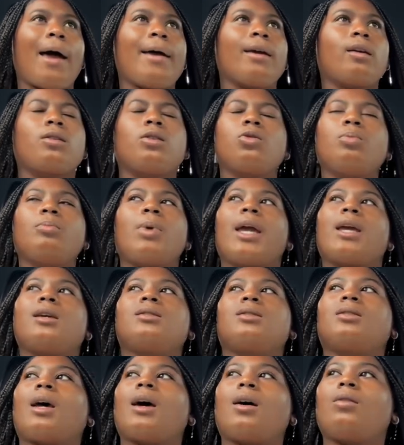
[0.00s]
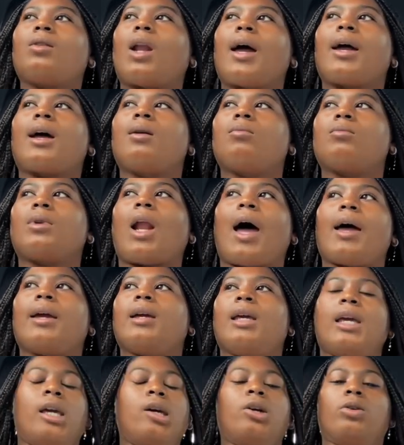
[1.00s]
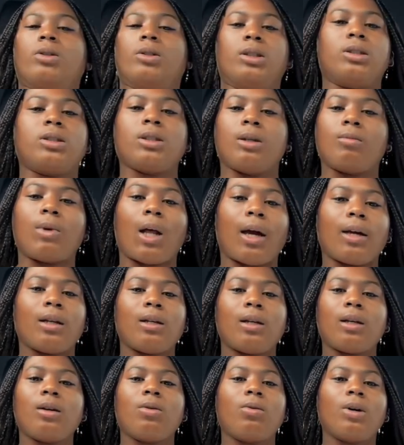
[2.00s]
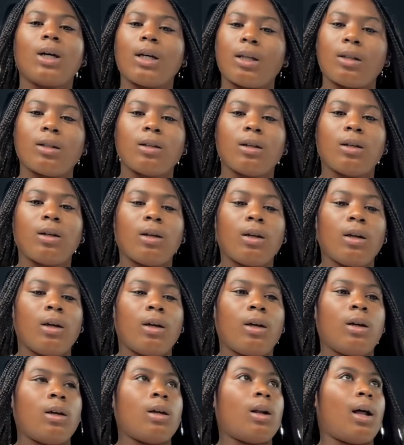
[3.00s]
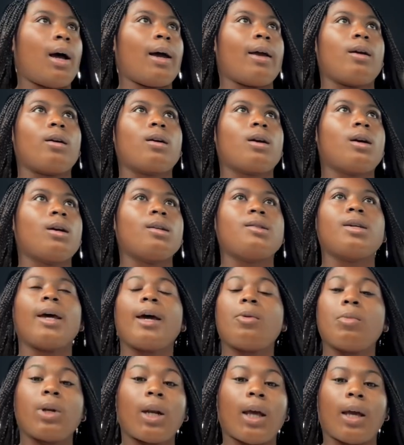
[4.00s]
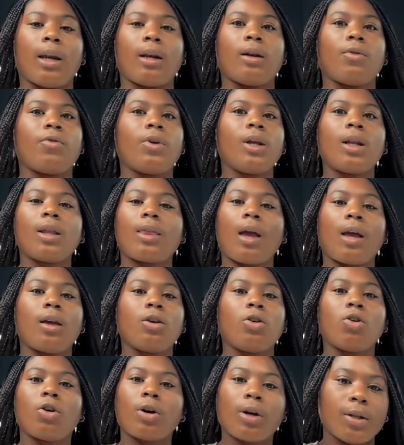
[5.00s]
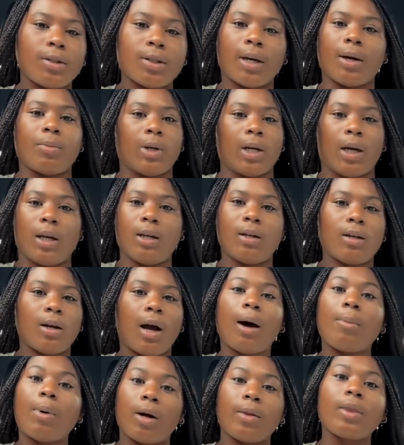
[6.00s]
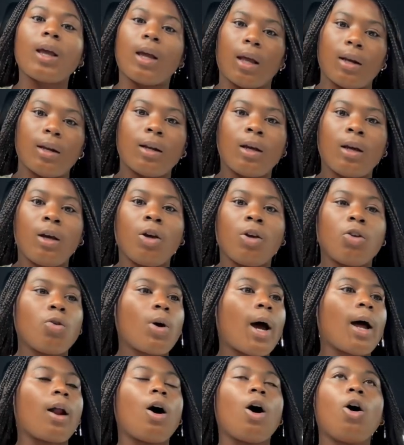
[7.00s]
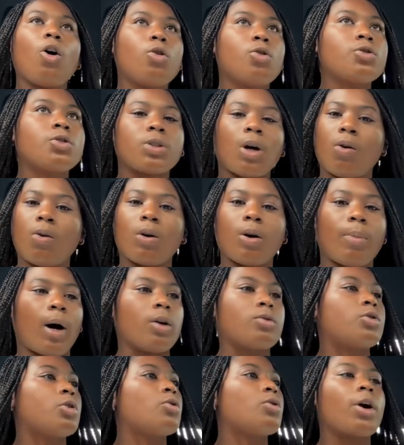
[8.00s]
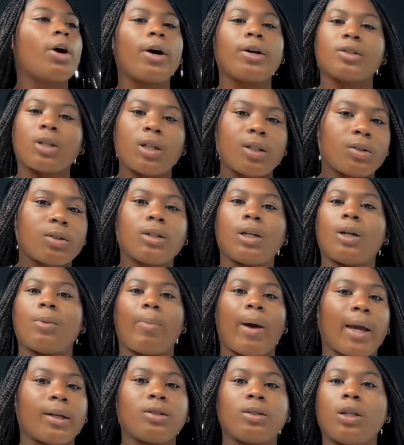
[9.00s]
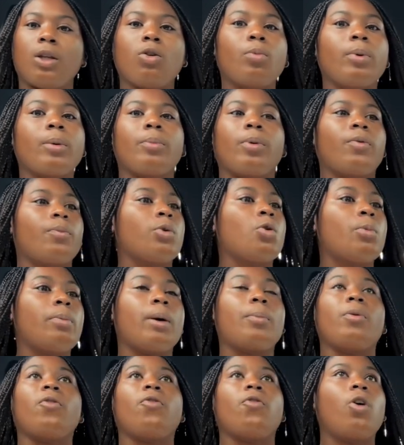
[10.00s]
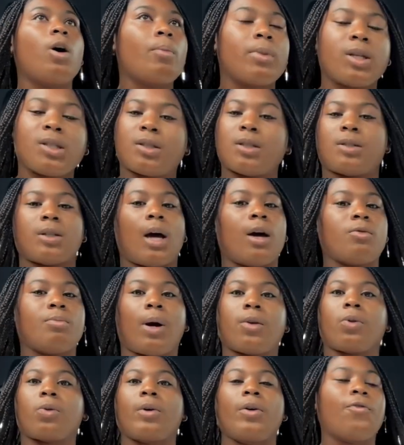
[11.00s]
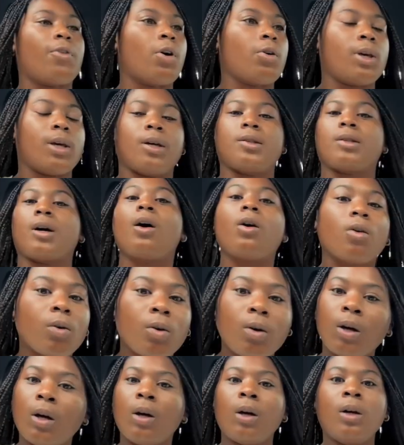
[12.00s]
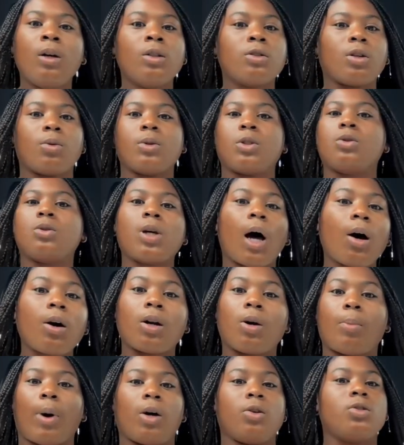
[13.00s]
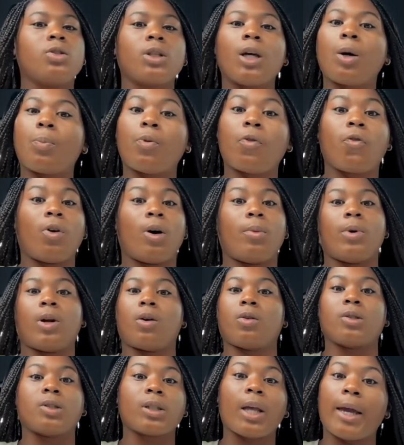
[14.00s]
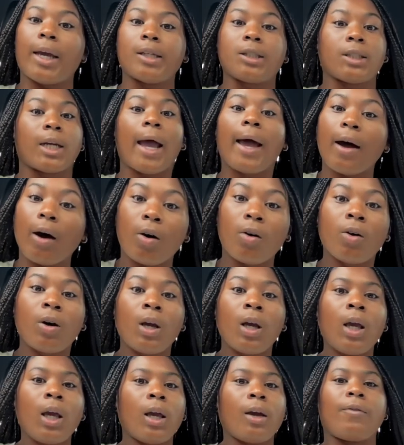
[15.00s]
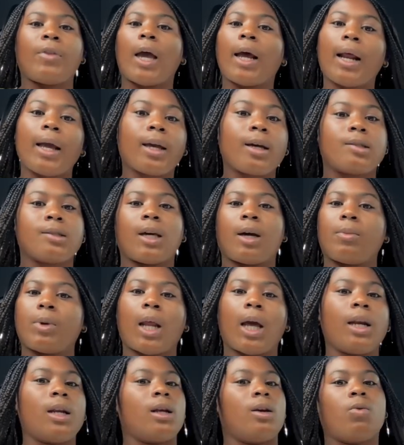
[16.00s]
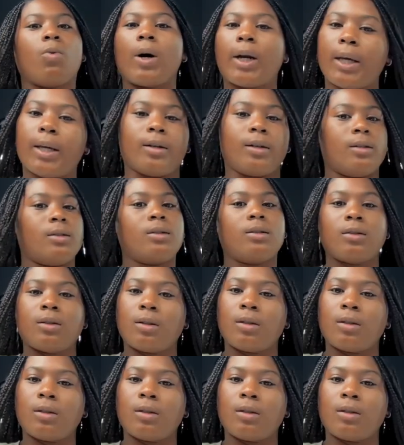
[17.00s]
you make it sound like I'm, like, ill or something. Like, nigga, what? Like, contaminating. If anything, you're contaminating. How about that? You got a whole song about two girls kissing in the backseat. You've been performing this since I was about 3-4 years old. So what you talking about? You still performing on the stage now. If that ain't contaminating, then what is?